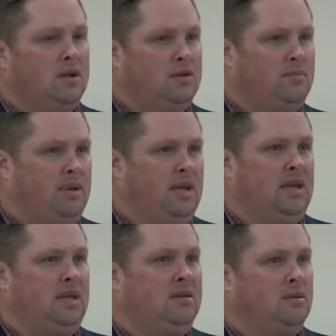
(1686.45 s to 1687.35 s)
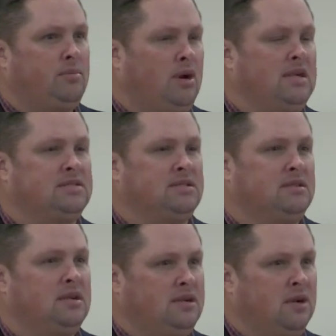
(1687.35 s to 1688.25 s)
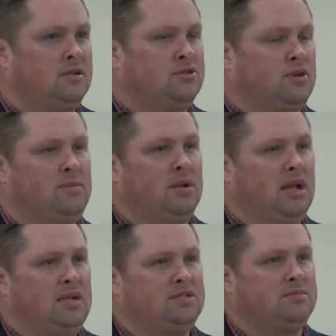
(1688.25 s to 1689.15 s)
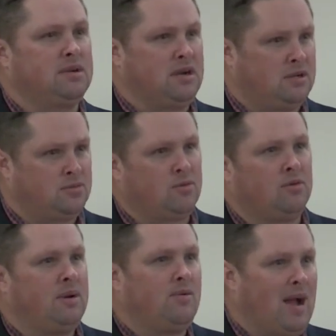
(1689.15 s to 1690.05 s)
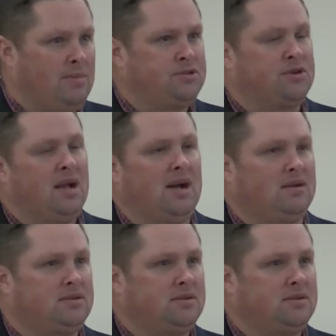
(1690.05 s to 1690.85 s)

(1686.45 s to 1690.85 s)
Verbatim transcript: to be present during the tribulation because we're going to be raptured out.